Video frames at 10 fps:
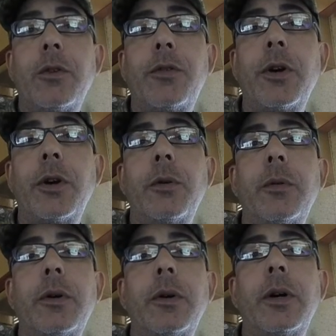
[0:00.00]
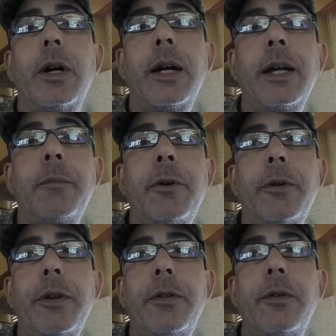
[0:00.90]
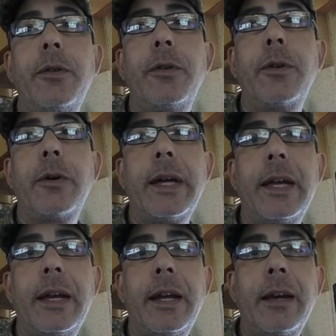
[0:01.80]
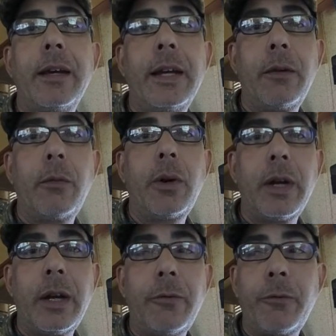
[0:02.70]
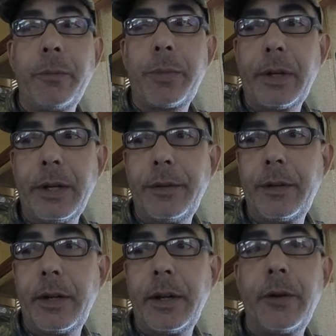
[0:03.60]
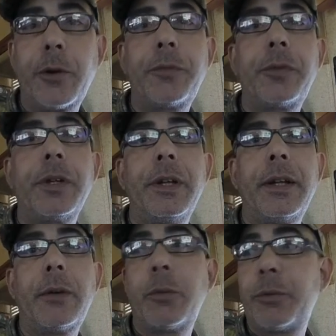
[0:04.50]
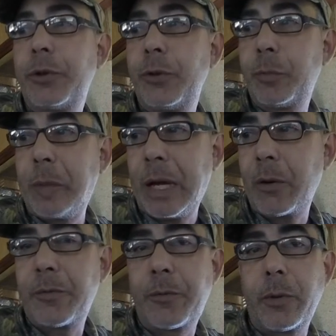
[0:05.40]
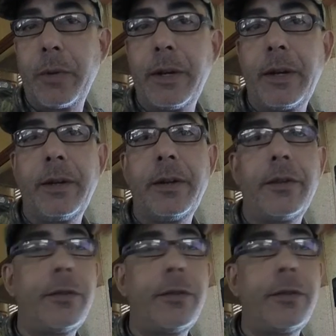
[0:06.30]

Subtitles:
So I am going to go ahead and get one and replace it, and hopefully that will produce power for me. Now it